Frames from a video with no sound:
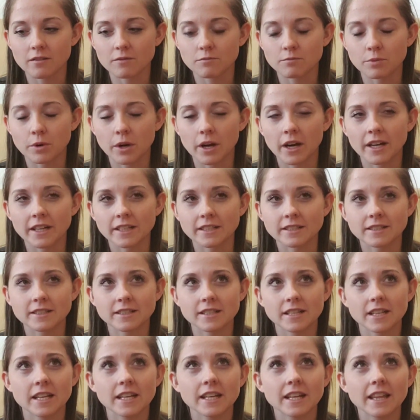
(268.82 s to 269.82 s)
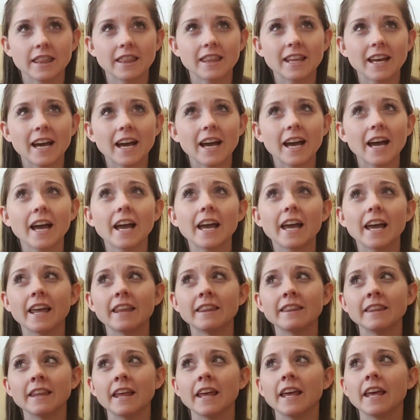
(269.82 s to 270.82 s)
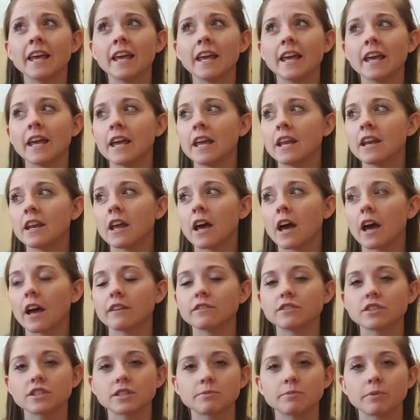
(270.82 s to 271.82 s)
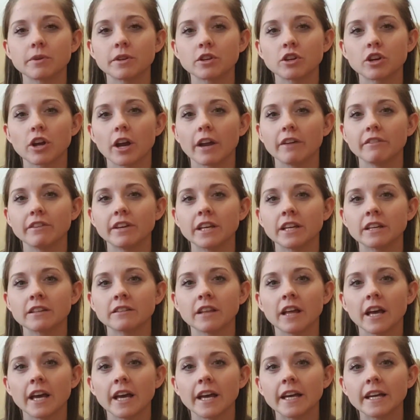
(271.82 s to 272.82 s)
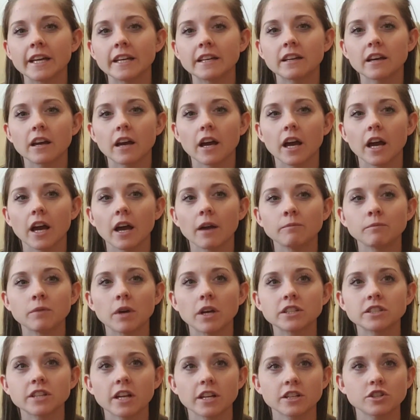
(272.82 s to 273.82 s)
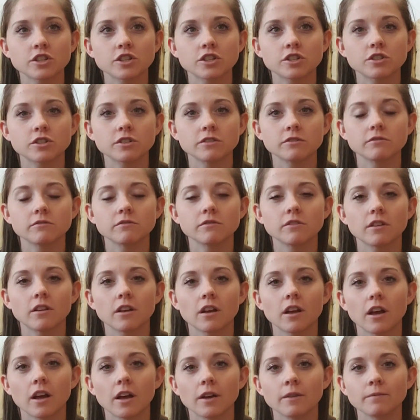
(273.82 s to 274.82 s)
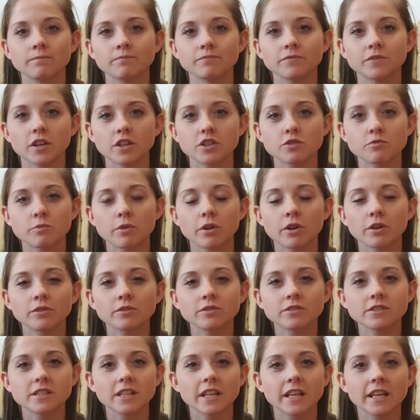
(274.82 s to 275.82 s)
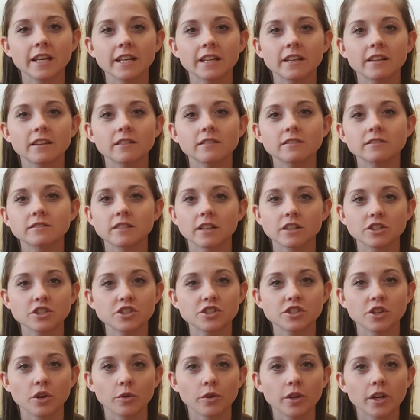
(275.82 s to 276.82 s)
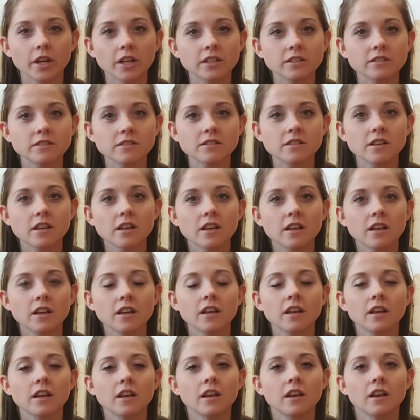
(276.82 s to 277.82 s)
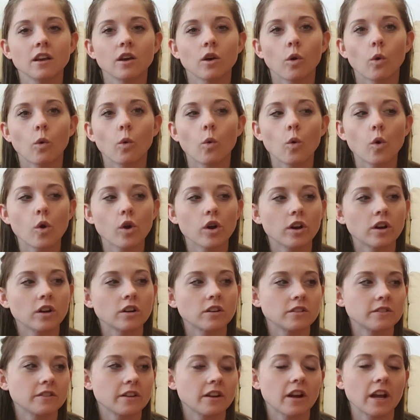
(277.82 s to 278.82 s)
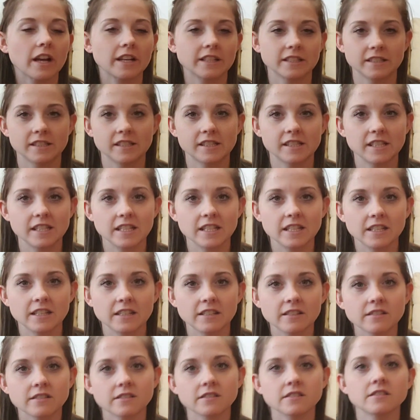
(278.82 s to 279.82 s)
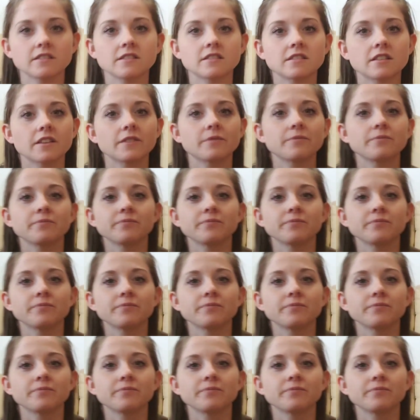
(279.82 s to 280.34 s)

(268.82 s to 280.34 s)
But that, and then I've just been craving like Dutch Bros, like Dutch sodas or their iced teas.